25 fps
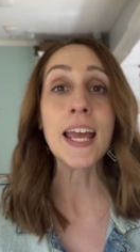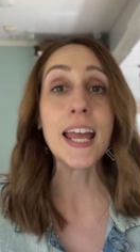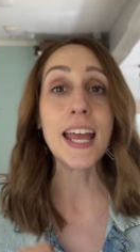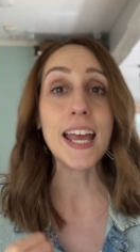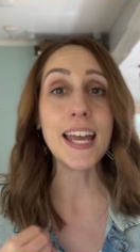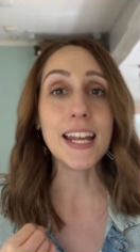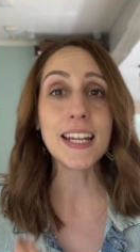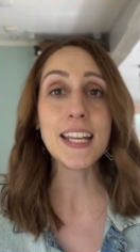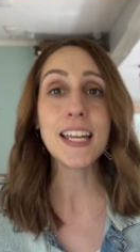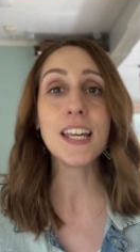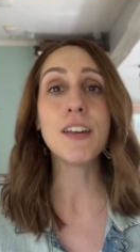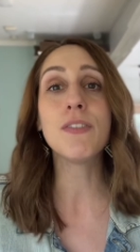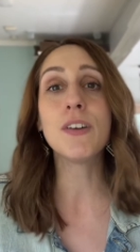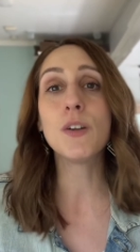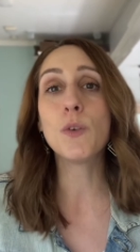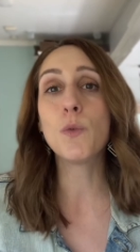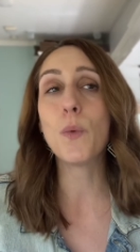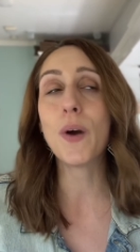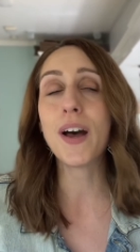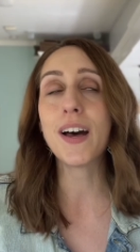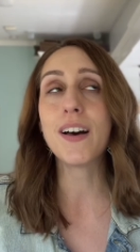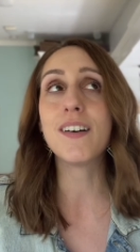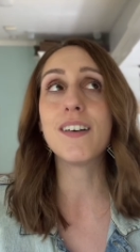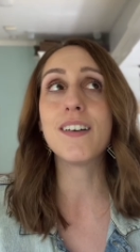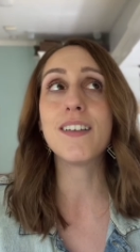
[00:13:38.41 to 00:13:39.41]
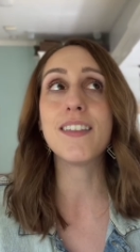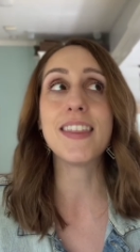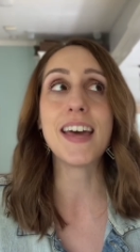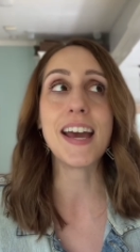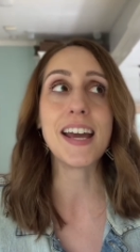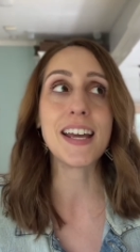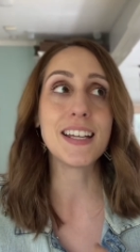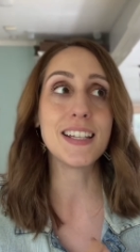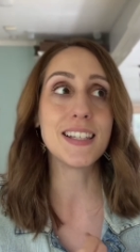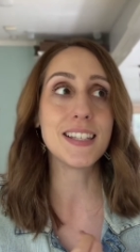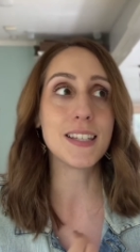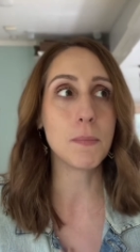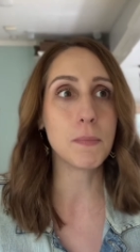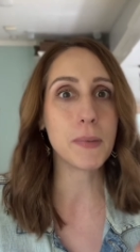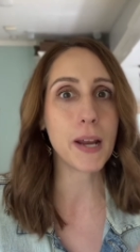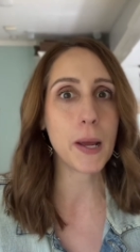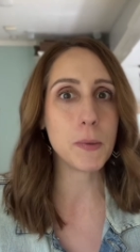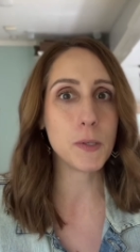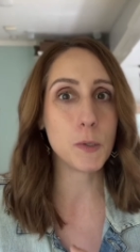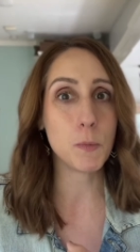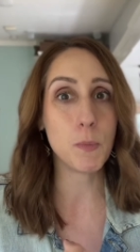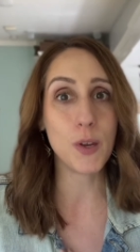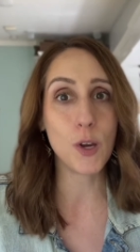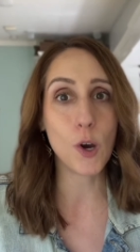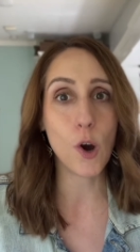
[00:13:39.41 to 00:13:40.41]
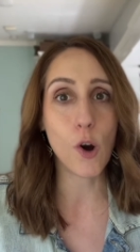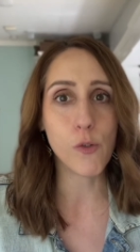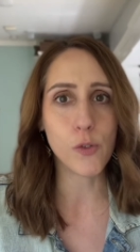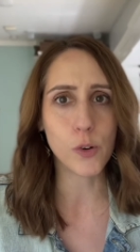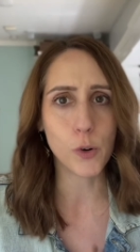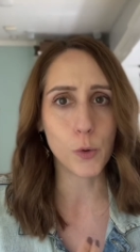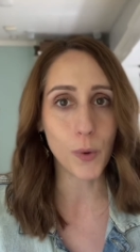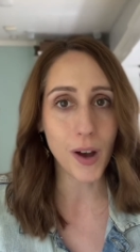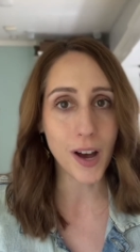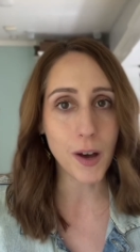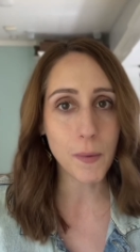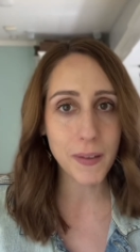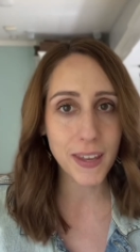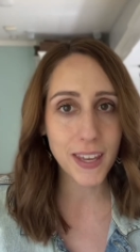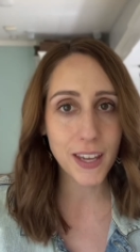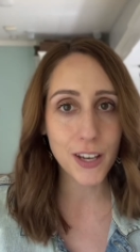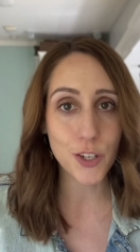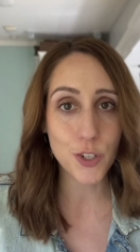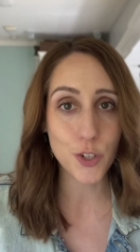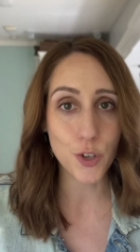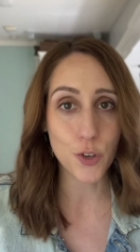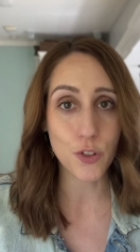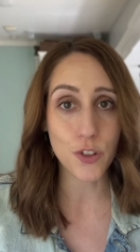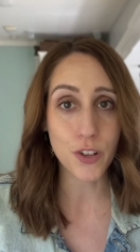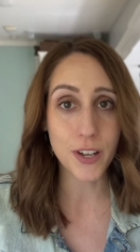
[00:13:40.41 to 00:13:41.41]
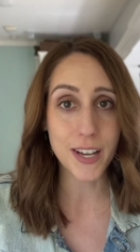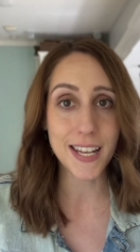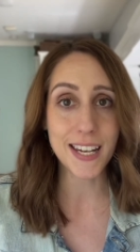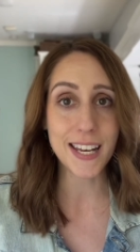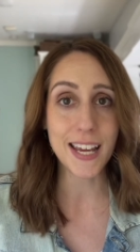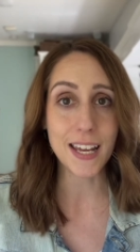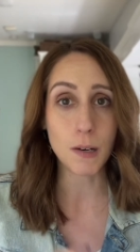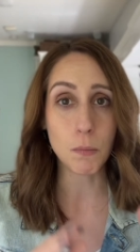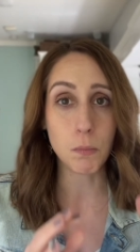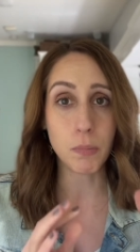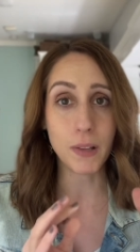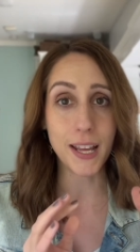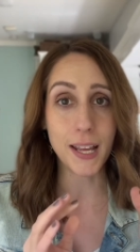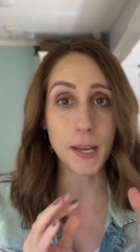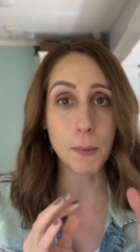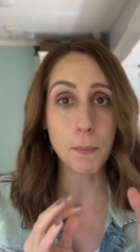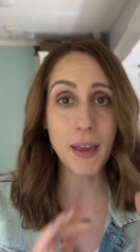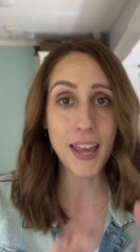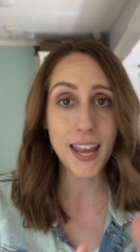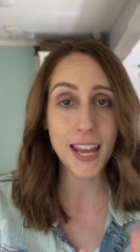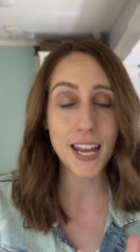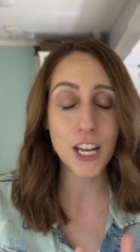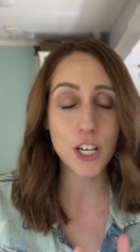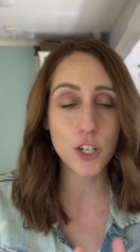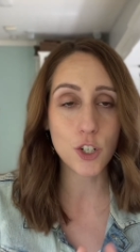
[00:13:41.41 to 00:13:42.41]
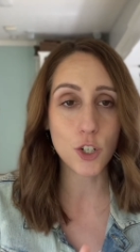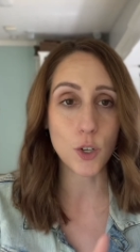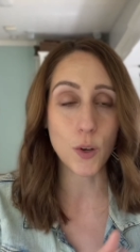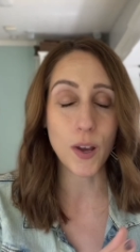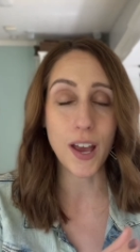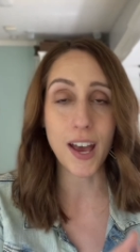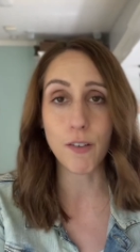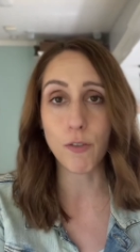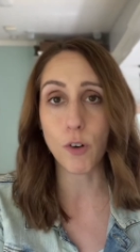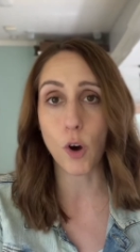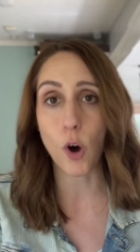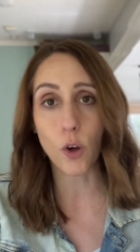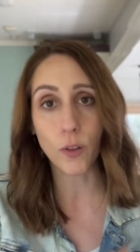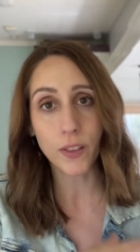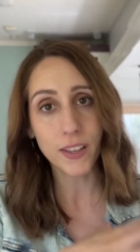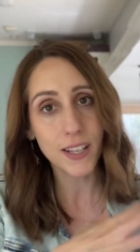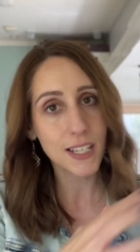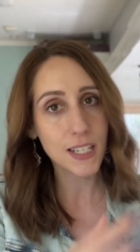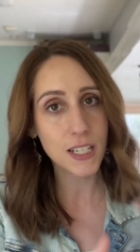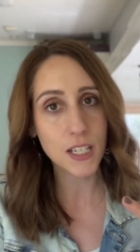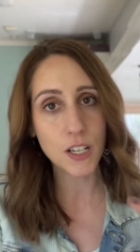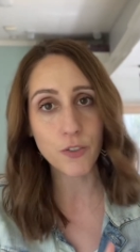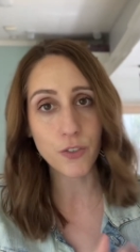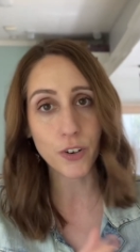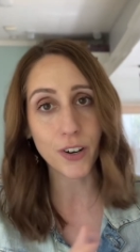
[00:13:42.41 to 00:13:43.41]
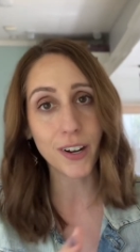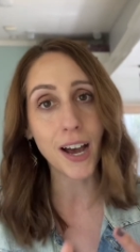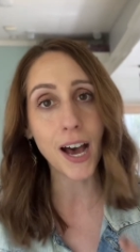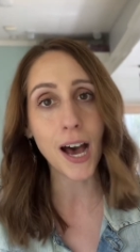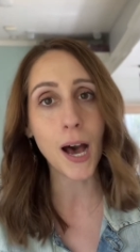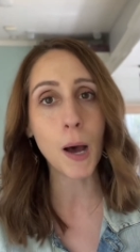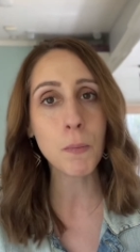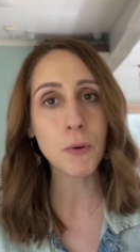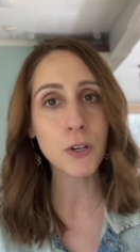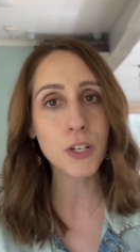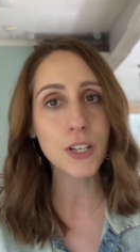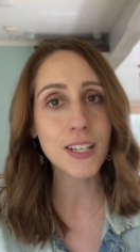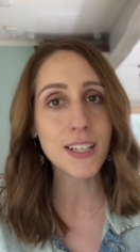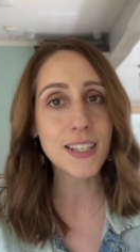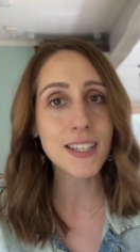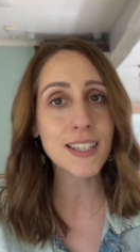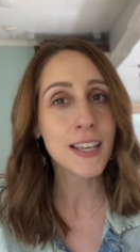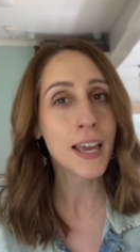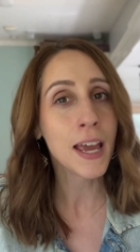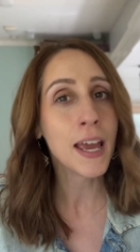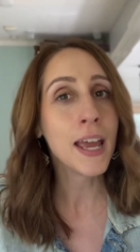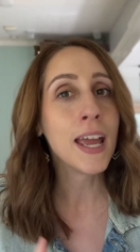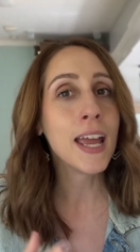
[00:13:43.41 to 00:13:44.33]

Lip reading: And even while that can sometimes be overwhelming because you're looking at a blank page and you have all these different options,